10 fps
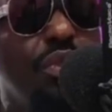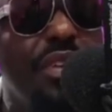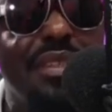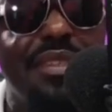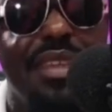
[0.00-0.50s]
a
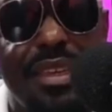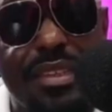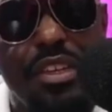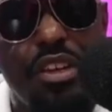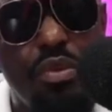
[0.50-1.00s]
decade
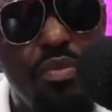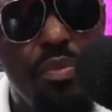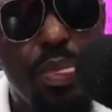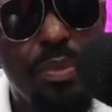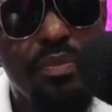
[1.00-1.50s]
ago?
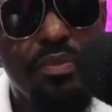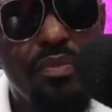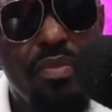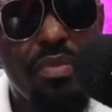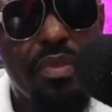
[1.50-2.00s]

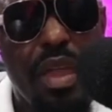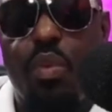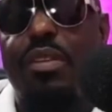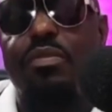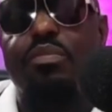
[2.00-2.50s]
And we
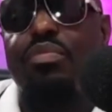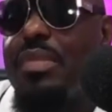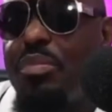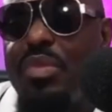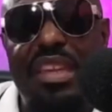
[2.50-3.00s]
have,
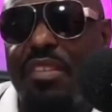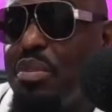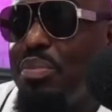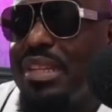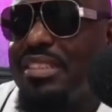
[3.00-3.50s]
I mean,
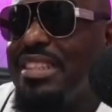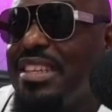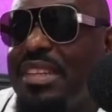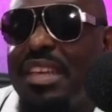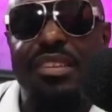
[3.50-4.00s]
everybody's
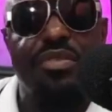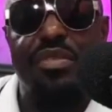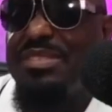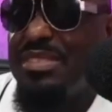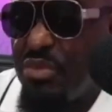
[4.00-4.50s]
living their
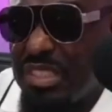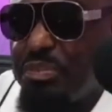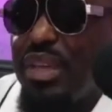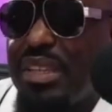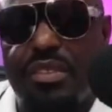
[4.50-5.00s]

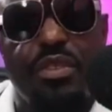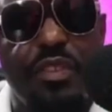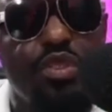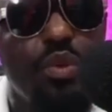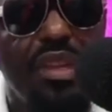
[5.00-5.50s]
respected
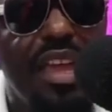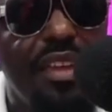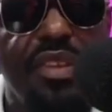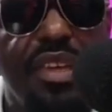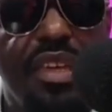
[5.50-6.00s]
individual life.
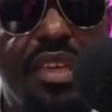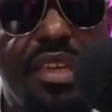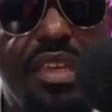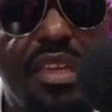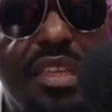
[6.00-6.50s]

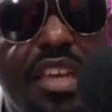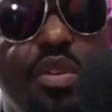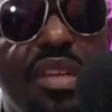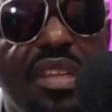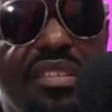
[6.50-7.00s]
The
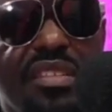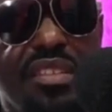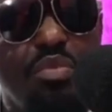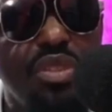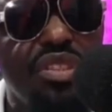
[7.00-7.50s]
greatest
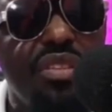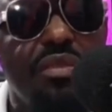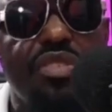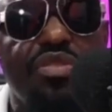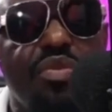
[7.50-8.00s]
exhibition of
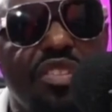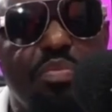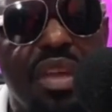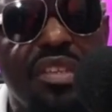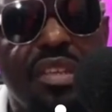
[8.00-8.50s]
disrespect I would